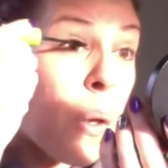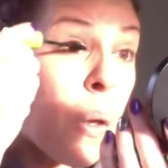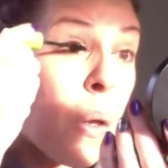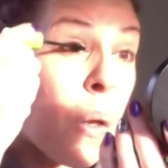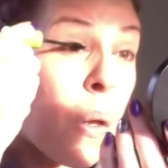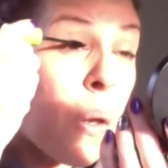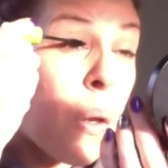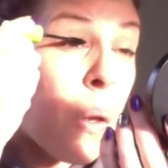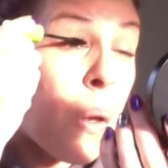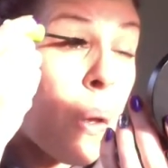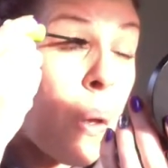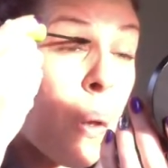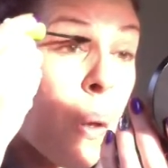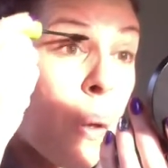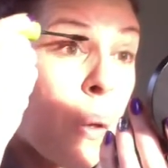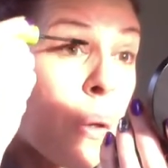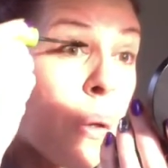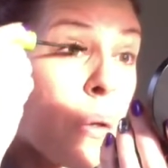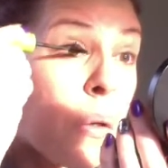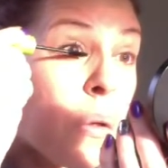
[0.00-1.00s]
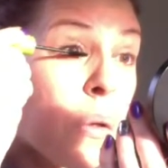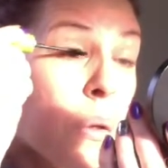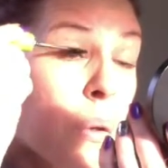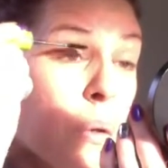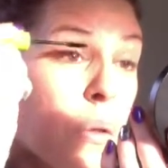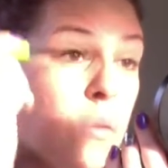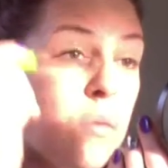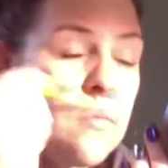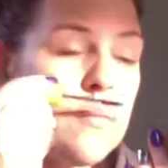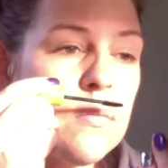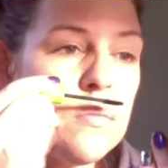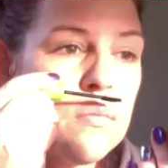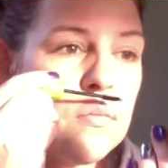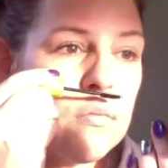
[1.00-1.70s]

Nobody speaks.